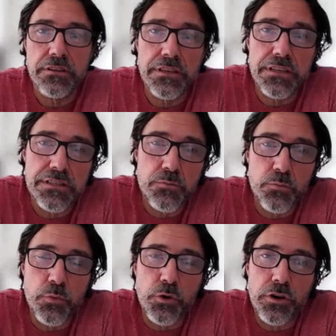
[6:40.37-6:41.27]
these
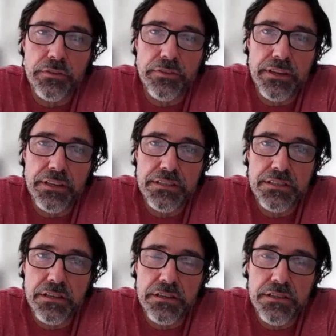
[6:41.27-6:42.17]
work and these
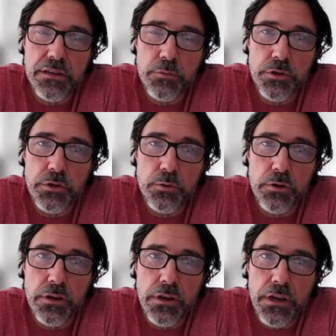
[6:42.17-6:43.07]
studies that we're
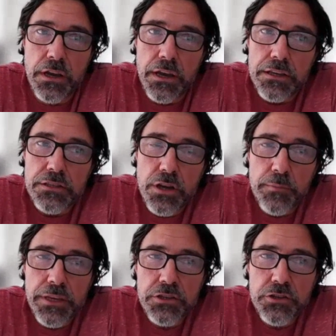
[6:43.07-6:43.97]
doing. So
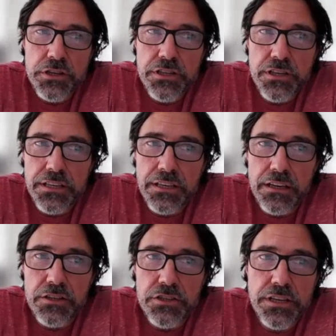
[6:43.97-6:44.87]
I'm interested in
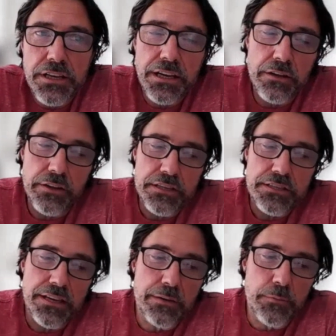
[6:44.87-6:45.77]
understanding how
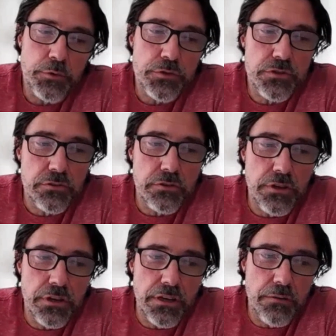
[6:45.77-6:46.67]
these animals
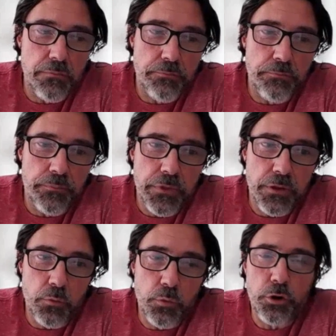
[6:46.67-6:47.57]

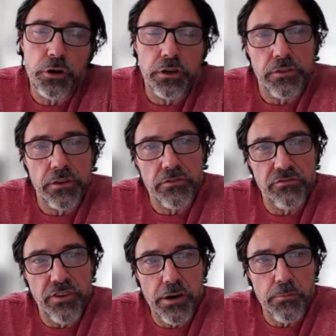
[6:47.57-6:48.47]
work in their
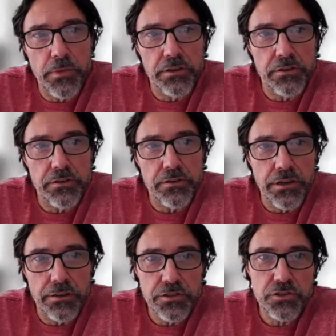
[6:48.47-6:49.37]
environment.
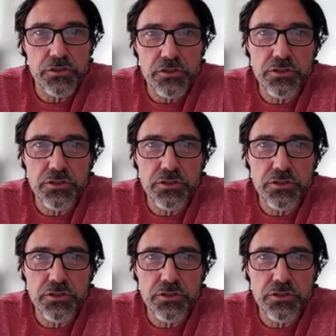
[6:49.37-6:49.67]
I